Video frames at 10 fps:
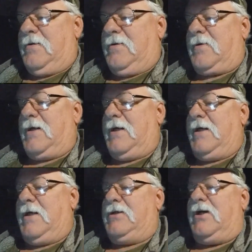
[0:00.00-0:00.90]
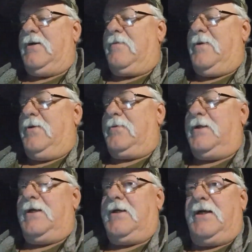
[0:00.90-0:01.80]
Okay, John wrote
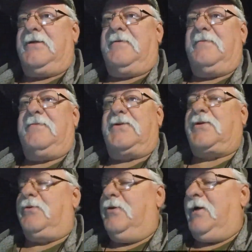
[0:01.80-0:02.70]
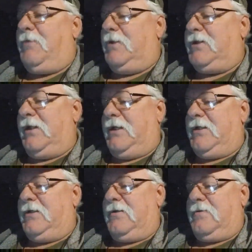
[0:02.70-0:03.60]
that I screwed up and
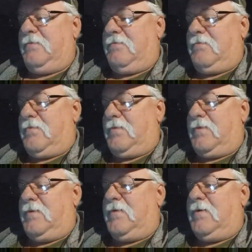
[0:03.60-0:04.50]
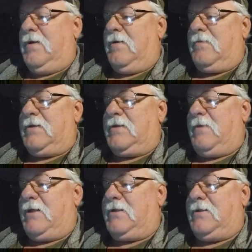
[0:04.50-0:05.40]
deleted. Where's the
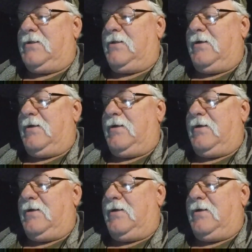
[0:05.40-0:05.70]
message?